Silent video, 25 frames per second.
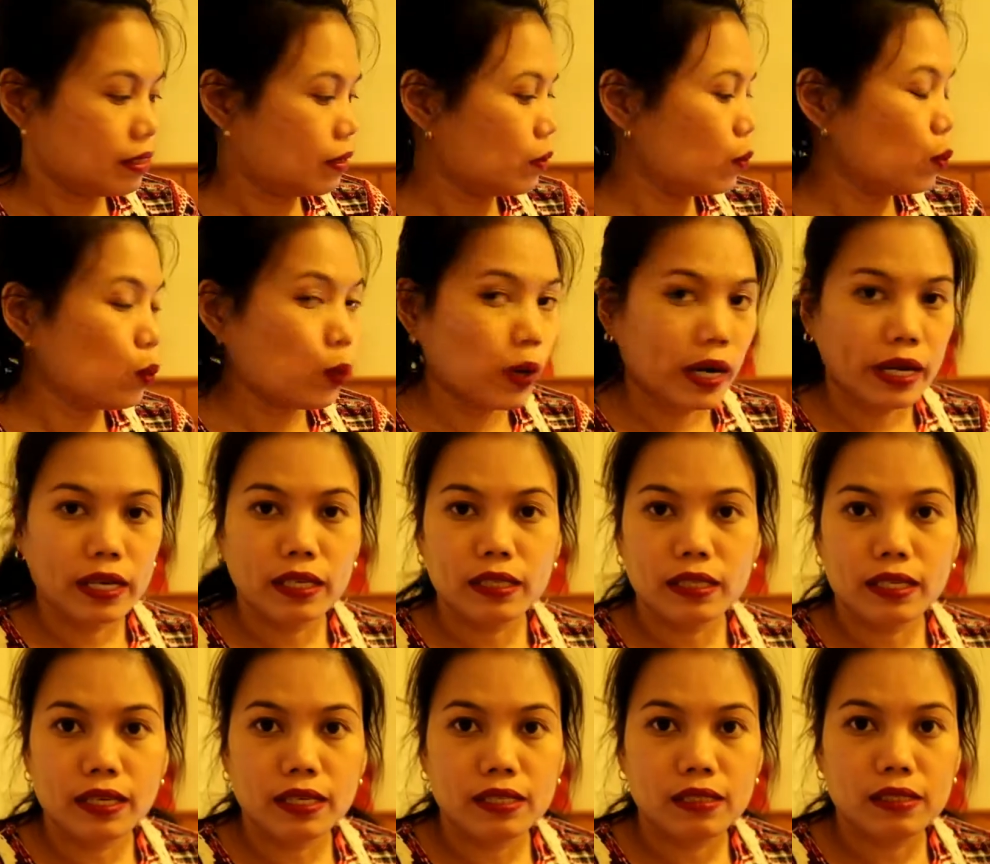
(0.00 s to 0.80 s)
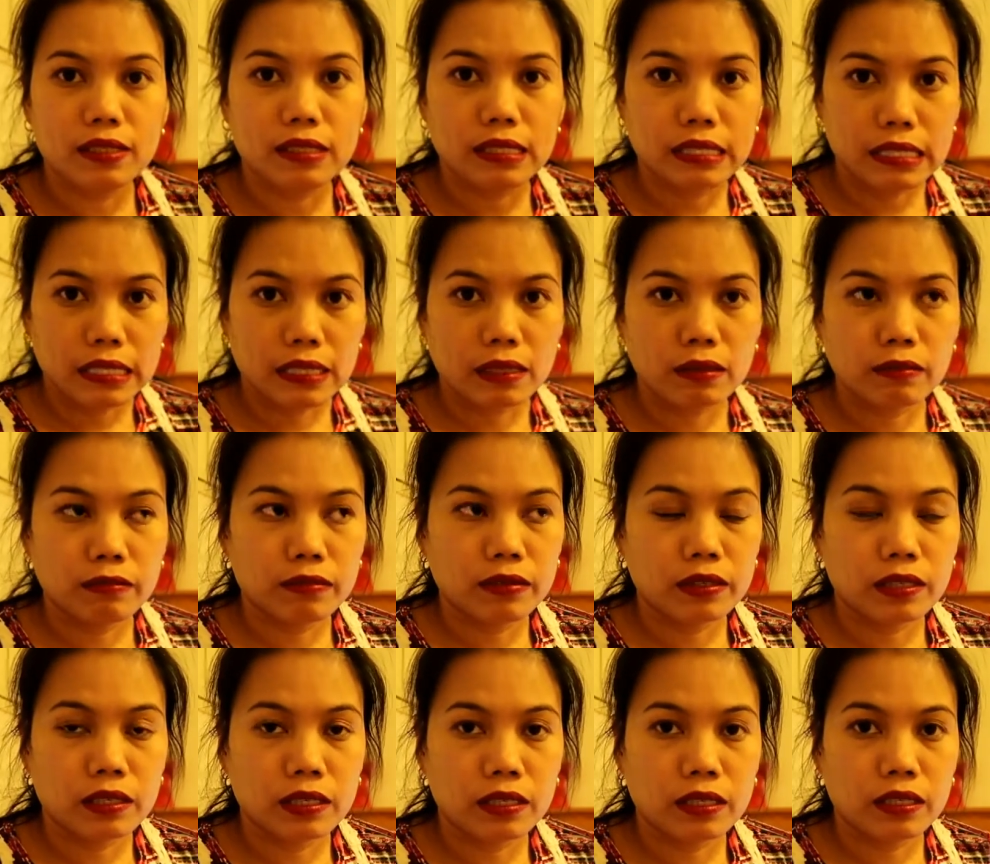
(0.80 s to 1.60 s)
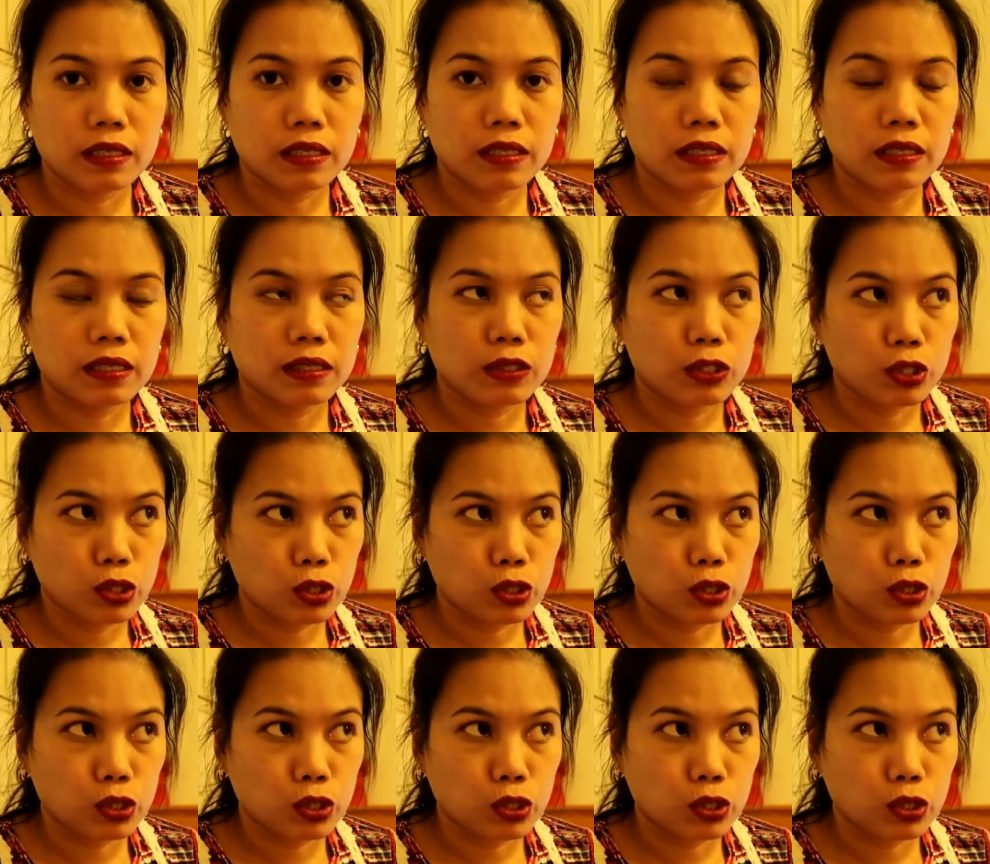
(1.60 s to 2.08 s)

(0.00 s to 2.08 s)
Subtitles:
white and silver